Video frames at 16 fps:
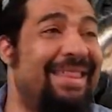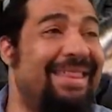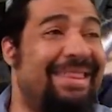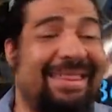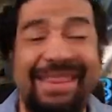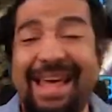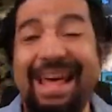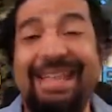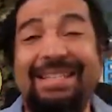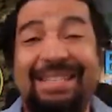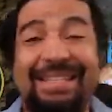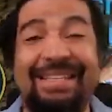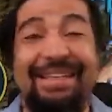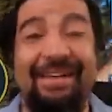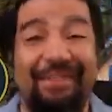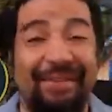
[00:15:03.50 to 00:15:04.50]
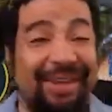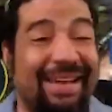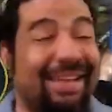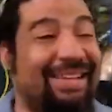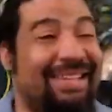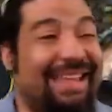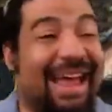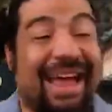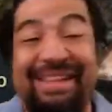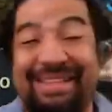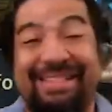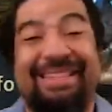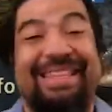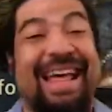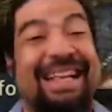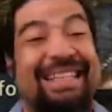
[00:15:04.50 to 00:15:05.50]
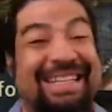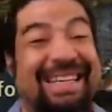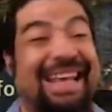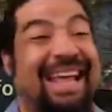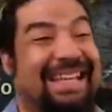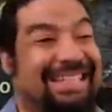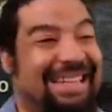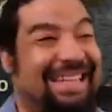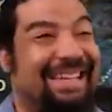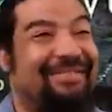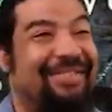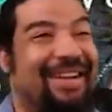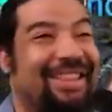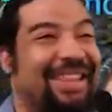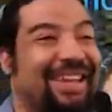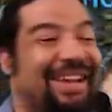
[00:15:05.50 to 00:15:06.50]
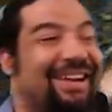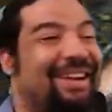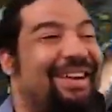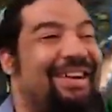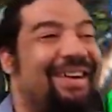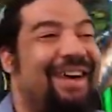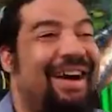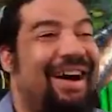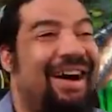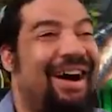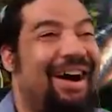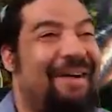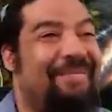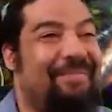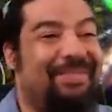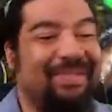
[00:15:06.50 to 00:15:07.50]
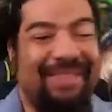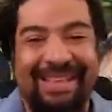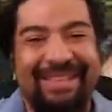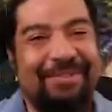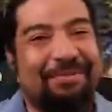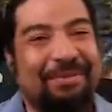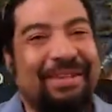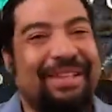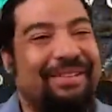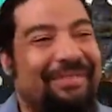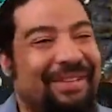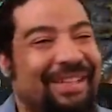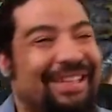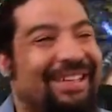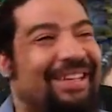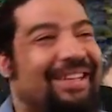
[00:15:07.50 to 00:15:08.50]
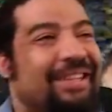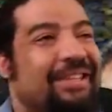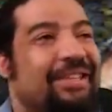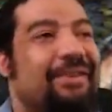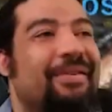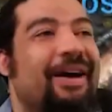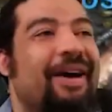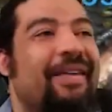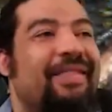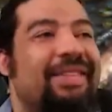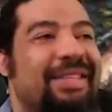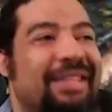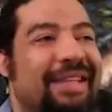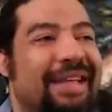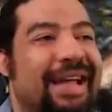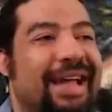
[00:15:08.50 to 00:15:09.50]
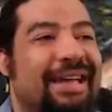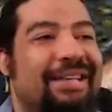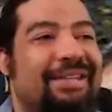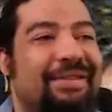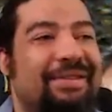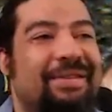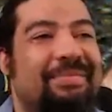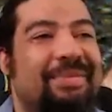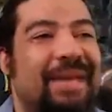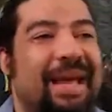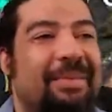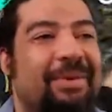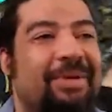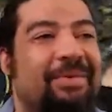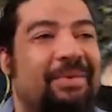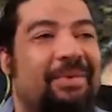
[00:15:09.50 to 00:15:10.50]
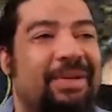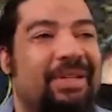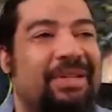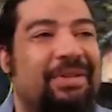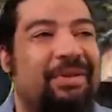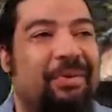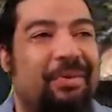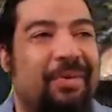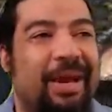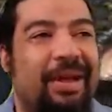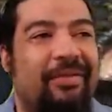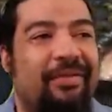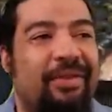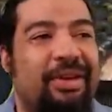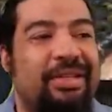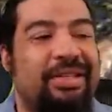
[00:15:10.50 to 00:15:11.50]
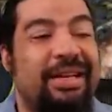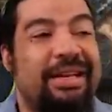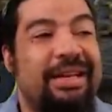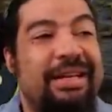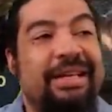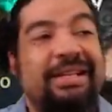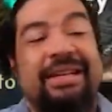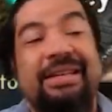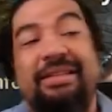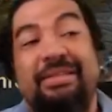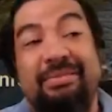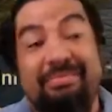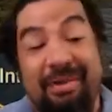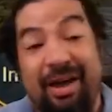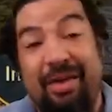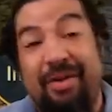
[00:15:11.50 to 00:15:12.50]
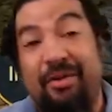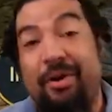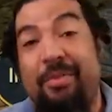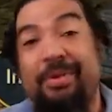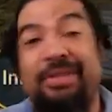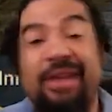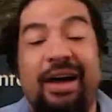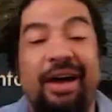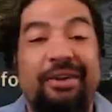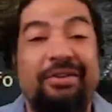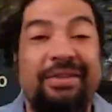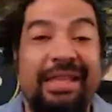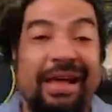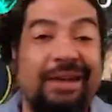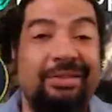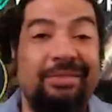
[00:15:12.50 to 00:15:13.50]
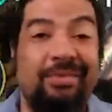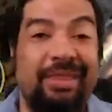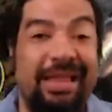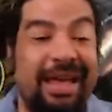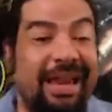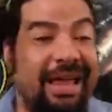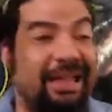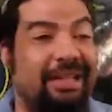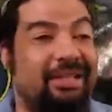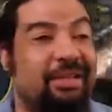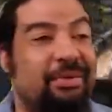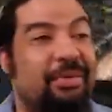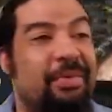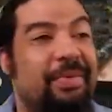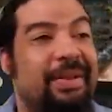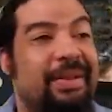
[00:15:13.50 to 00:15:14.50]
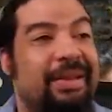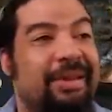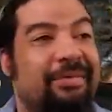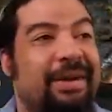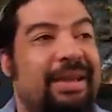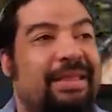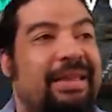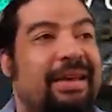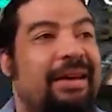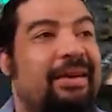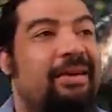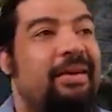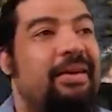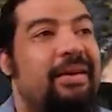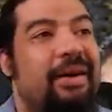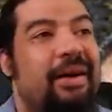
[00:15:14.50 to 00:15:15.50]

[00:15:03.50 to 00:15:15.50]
That's significant. That's a nice hit right there. That's really, really good. So obviously the guy can do some damage, which is great for us. He does almost 100,000 with that A2 ability right there.